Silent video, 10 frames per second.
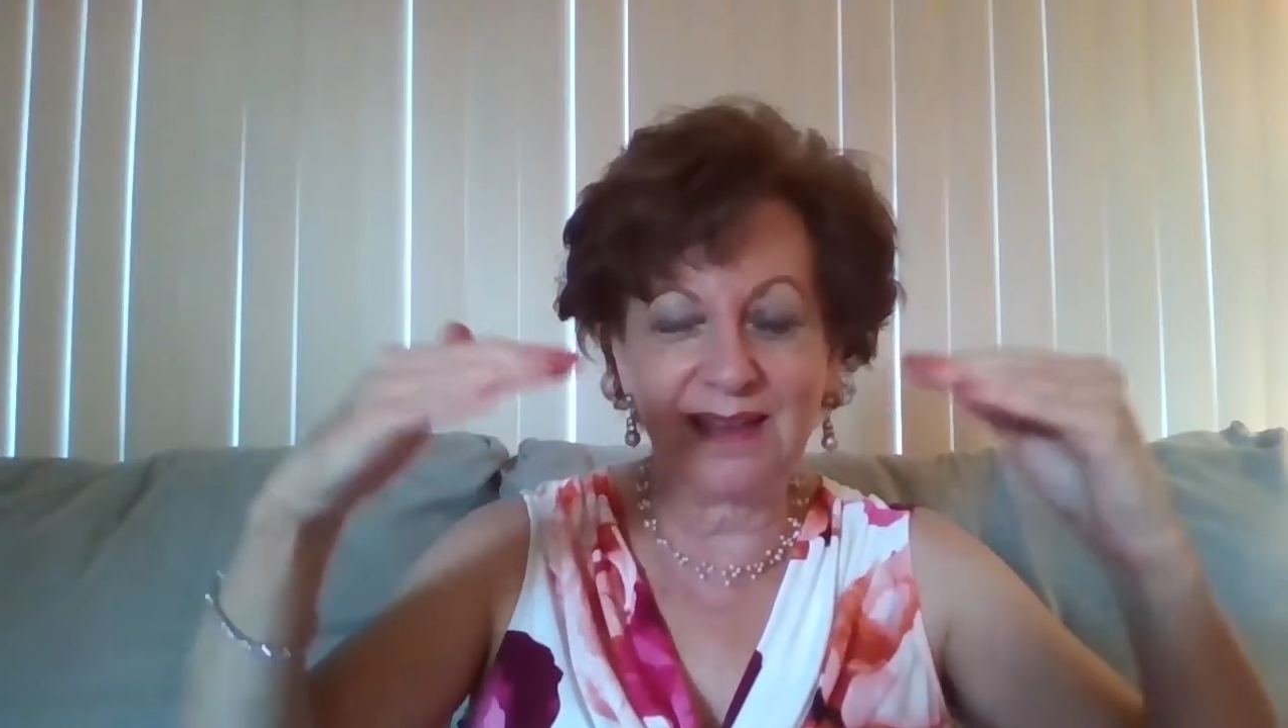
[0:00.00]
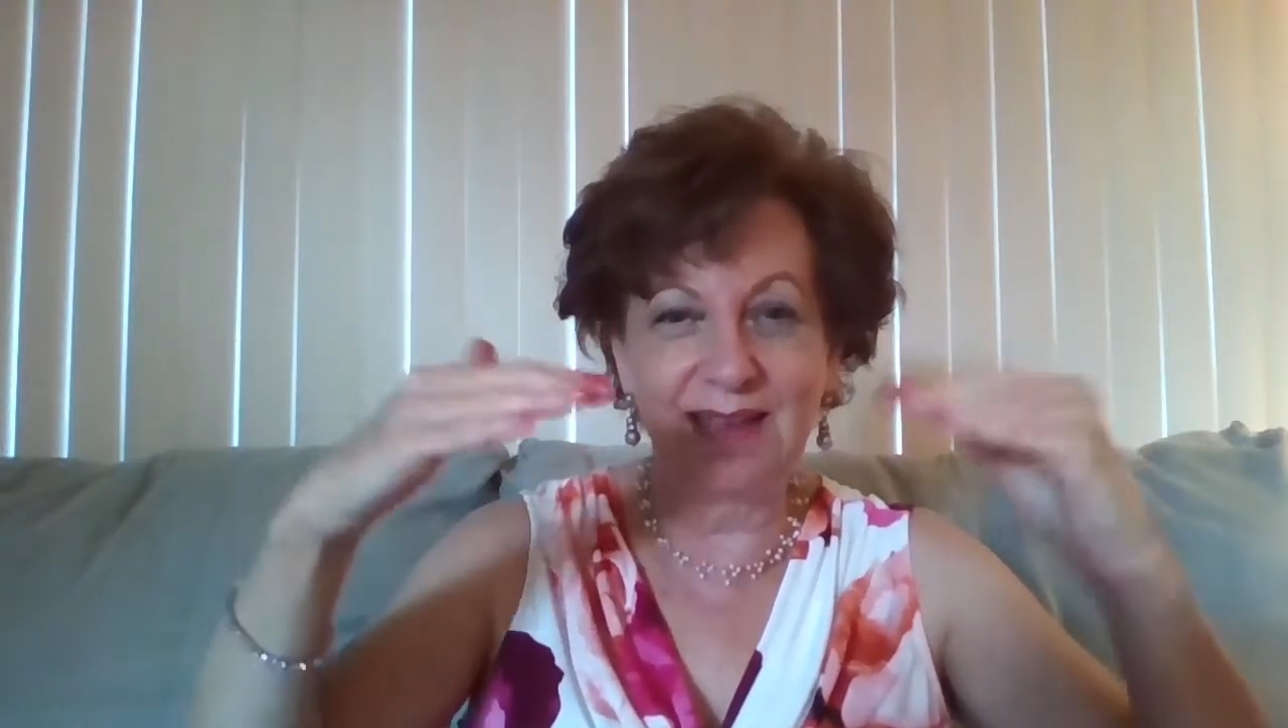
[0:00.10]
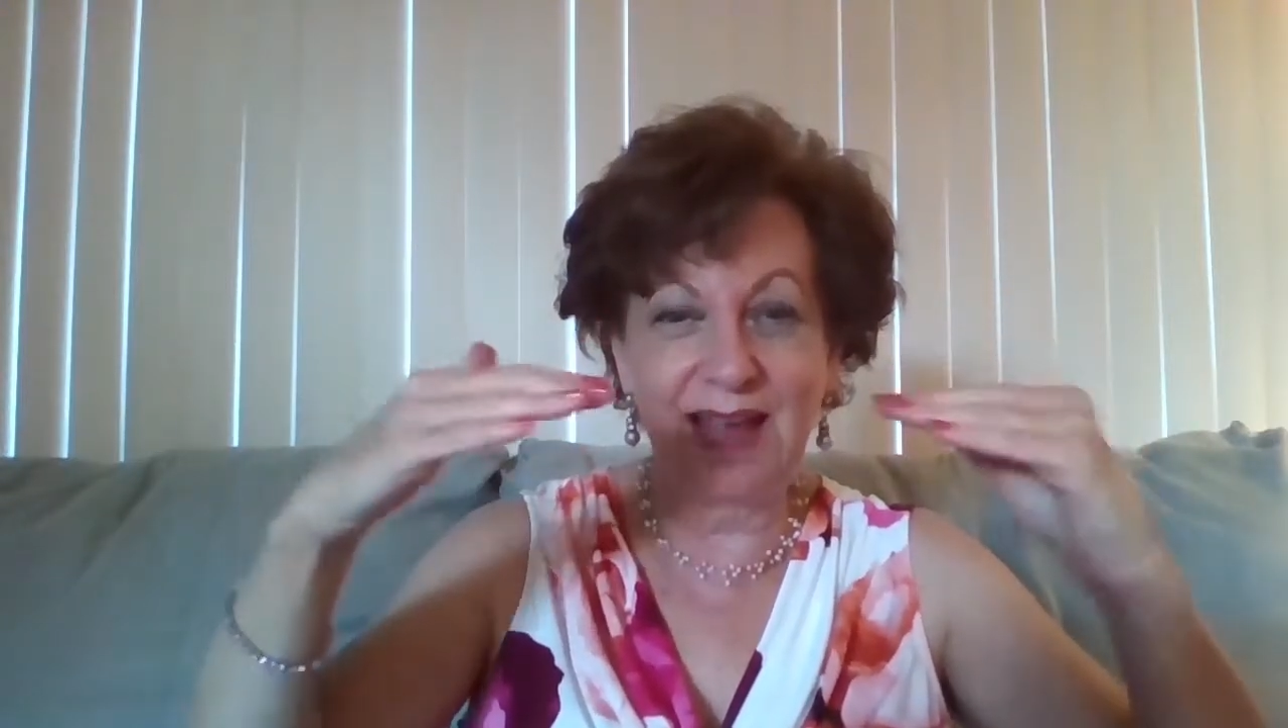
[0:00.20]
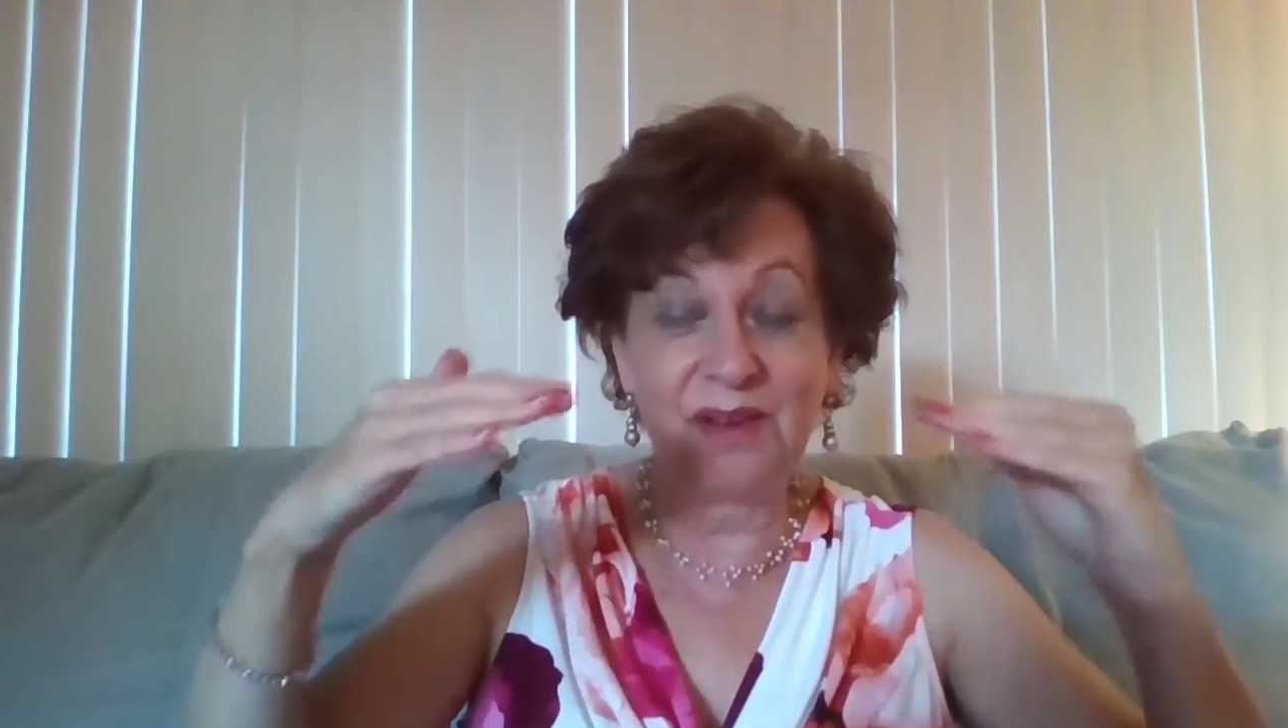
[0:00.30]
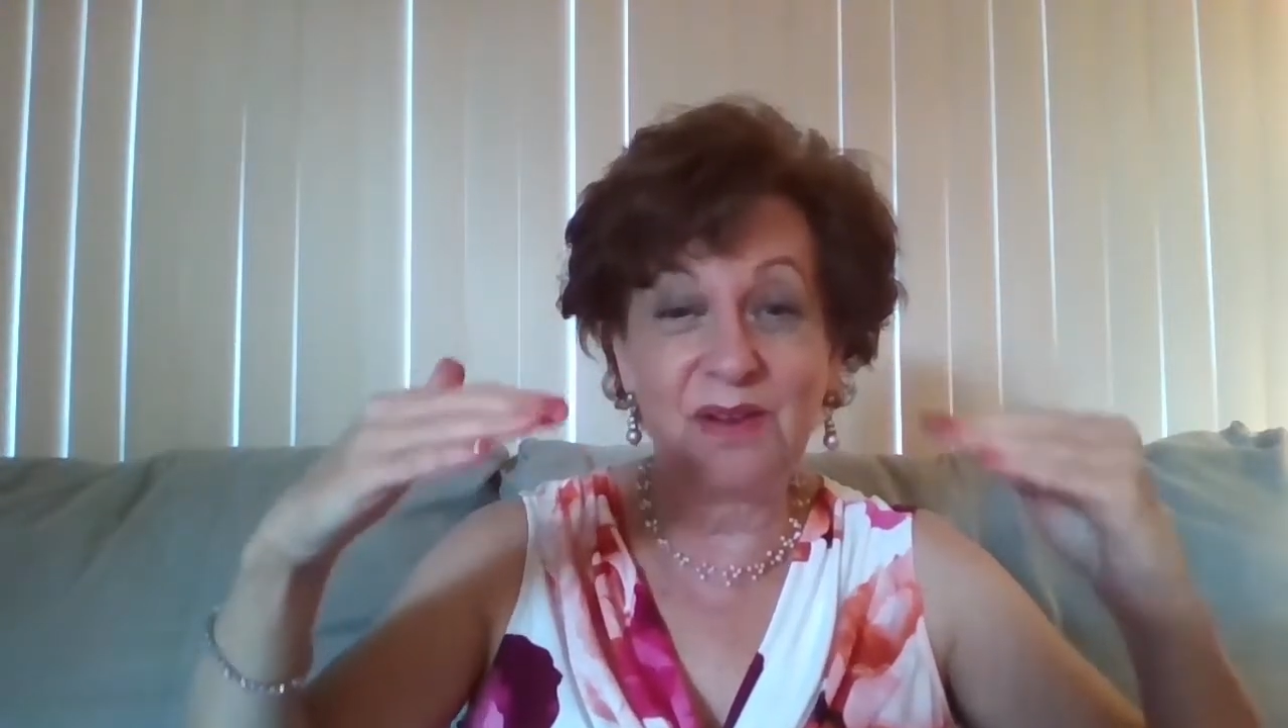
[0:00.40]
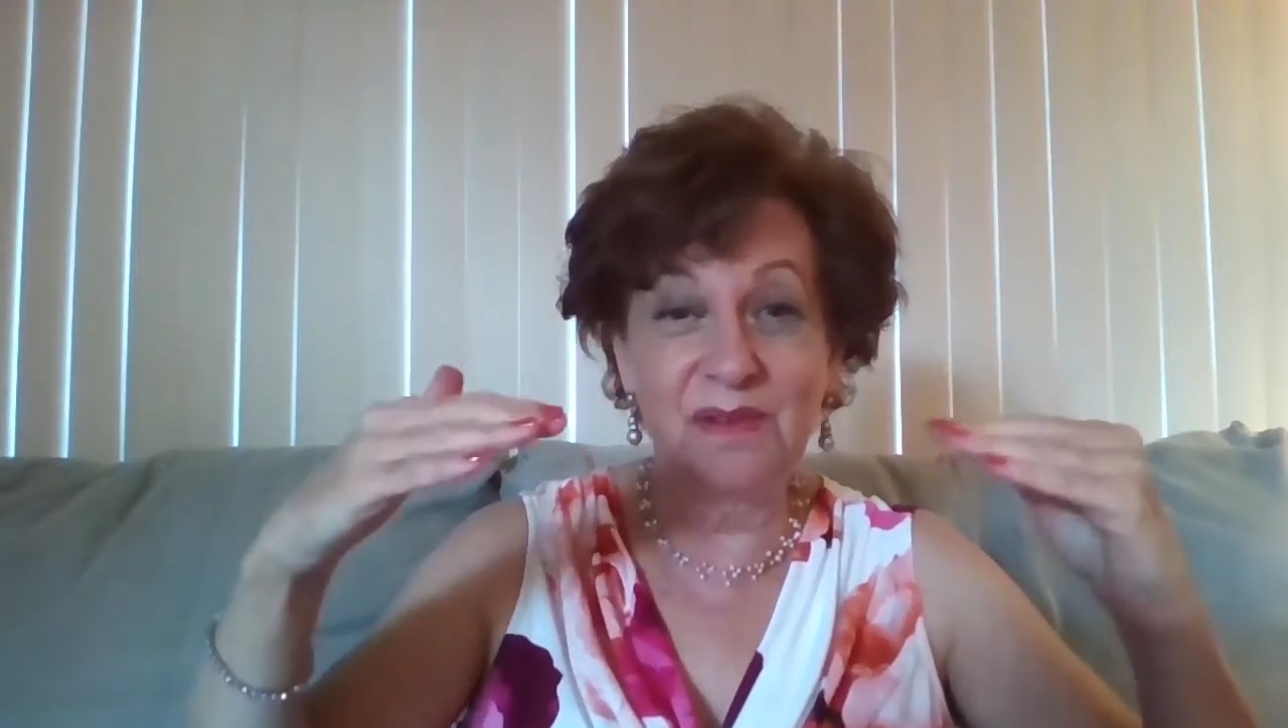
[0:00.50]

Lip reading: is how your